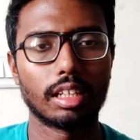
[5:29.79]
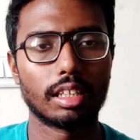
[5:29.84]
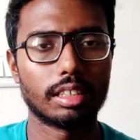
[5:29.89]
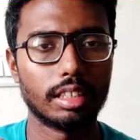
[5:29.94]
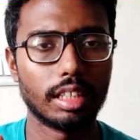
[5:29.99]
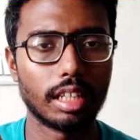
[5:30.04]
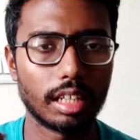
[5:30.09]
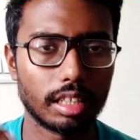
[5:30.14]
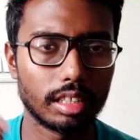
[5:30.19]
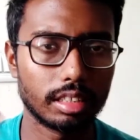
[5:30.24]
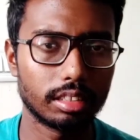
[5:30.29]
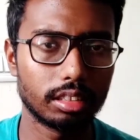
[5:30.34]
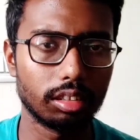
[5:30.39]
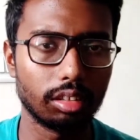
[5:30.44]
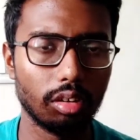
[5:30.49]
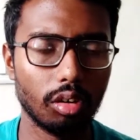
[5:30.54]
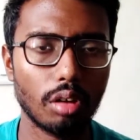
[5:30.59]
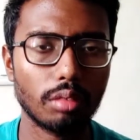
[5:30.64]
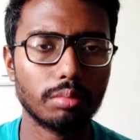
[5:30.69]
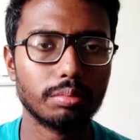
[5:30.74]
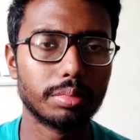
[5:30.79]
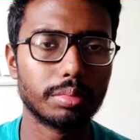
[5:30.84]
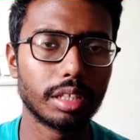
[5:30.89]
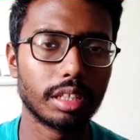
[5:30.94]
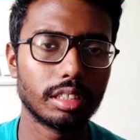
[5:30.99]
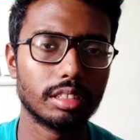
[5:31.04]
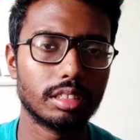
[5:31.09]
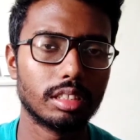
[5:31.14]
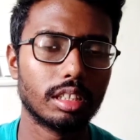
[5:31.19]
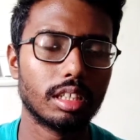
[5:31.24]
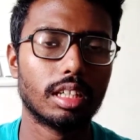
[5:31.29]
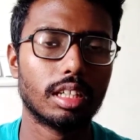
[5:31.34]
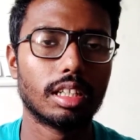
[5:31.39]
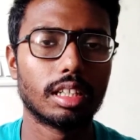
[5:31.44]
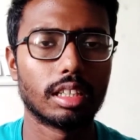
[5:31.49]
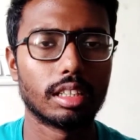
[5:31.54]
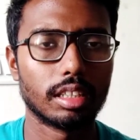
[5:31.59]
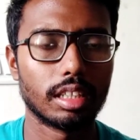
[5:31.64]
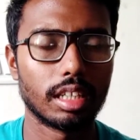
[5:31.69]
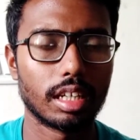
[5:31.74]
There is a home page,
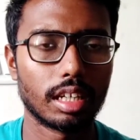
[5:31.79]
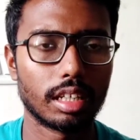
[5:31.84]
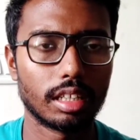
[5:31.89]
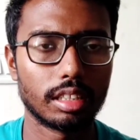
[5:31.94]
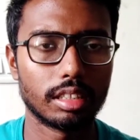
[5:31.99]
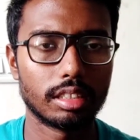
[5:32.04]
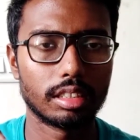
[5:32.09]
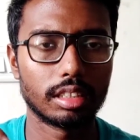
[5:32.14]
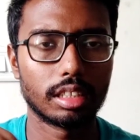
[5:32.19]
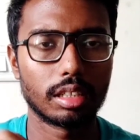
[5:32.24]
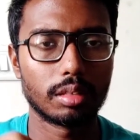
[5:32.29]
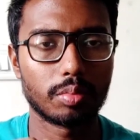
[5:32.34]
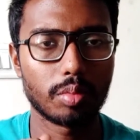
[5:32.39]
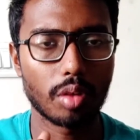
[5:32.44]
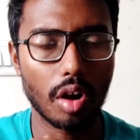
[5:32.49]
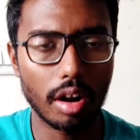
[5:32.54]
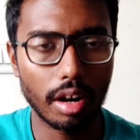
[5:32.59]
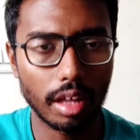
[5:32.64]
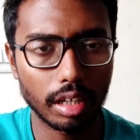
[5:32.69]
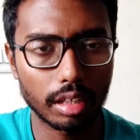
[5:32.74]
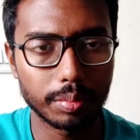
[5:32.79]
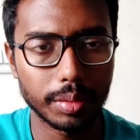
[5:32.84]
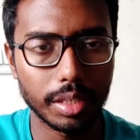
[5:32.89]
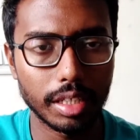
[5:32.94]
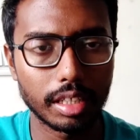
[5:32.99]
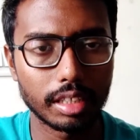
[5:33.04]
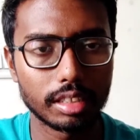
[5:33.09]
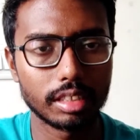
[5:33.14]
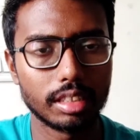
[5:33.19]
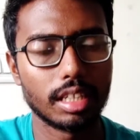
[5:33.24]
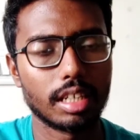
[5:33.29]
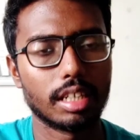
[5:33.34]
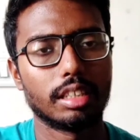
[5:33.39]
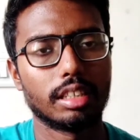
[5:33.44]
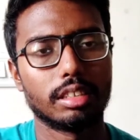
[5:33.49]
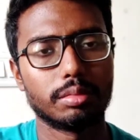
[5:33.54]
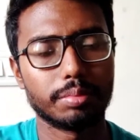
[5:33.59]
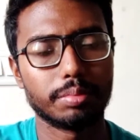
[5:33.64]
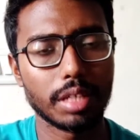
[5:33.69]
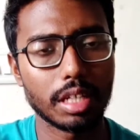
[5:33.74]
there is a product page, there is
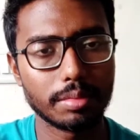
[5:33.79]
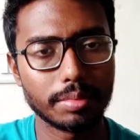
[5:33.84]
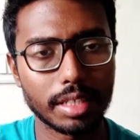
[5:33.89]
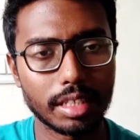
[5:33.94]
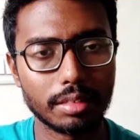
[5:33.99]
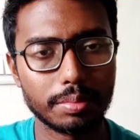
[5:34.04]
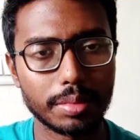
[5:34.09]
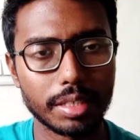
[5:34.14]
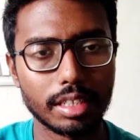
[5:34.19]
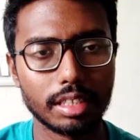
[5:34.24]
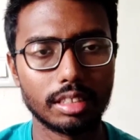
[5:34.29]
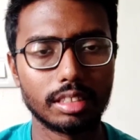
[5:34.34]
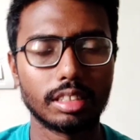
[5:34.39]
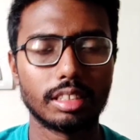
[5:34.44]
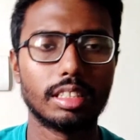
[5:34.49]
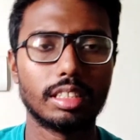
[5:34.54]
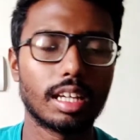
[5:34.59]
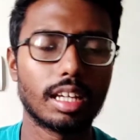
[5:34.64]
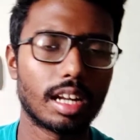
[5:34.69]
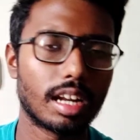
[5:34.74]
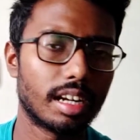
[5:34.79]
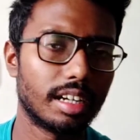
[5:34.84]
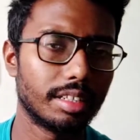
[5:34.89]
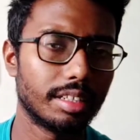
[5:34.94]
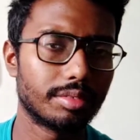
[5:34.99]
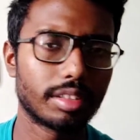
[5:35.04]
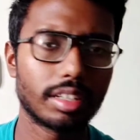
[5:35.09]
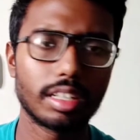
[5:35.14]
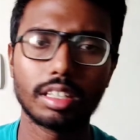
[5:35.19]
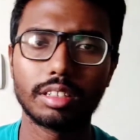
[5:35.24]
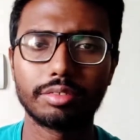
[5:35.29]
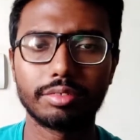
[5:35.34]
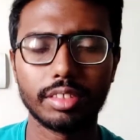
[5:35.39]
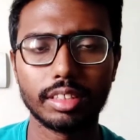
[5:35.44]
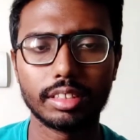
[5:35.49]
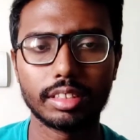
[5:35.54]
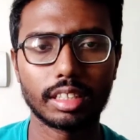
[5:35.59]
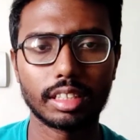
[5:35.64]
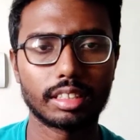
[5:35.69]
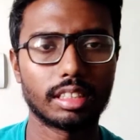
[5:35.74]
payment page. There are different
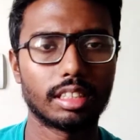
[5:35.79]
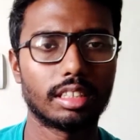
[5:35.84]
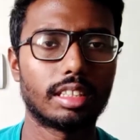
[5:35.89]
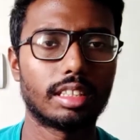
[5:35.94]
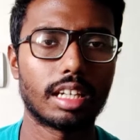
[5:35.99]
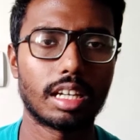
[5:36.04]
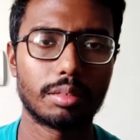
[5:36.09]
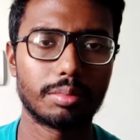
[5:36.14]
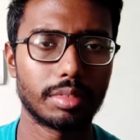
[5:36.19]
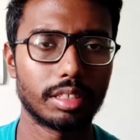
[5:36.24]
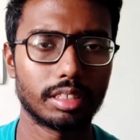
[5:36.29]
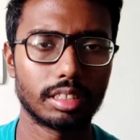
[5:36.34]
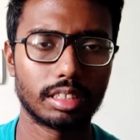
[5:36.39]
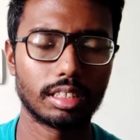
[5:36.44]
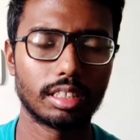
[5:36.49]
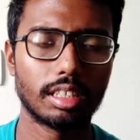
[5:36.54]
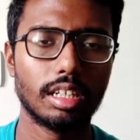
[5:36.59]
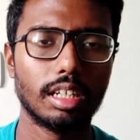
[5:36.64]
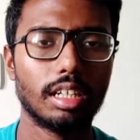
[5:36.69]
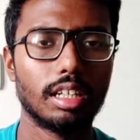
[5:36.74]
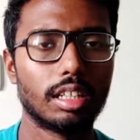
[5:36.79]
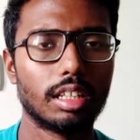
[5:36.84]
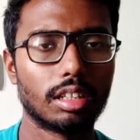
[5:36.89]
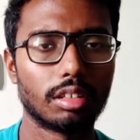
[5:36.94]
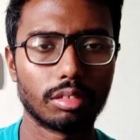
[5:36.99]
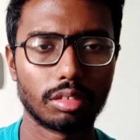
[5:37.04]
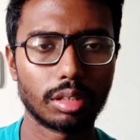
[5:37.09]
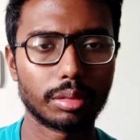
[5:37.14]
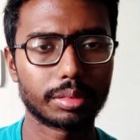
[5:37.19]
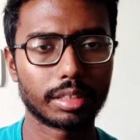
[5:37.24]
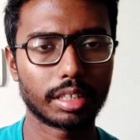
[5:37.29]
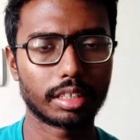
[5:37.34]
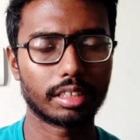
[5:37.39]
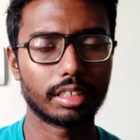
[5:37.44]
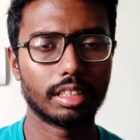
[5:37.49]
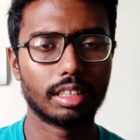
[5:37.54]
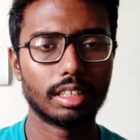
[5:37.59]
features in the Amazon website.